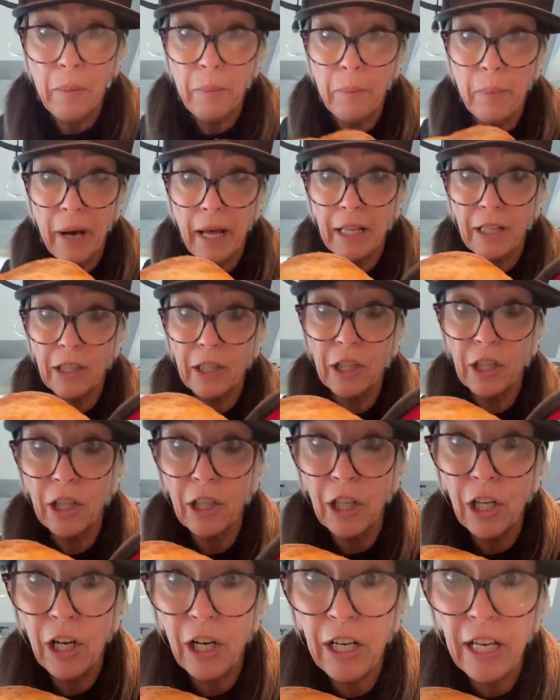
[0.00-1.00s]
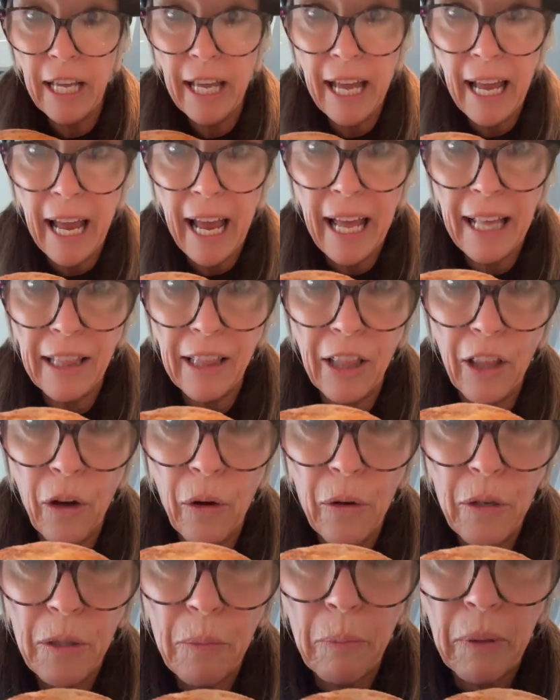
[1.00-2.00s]
but look at
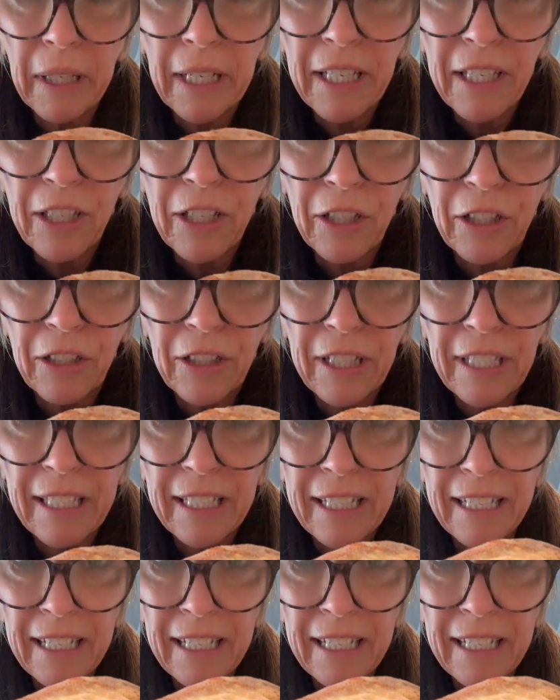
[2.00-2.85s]
those blisters.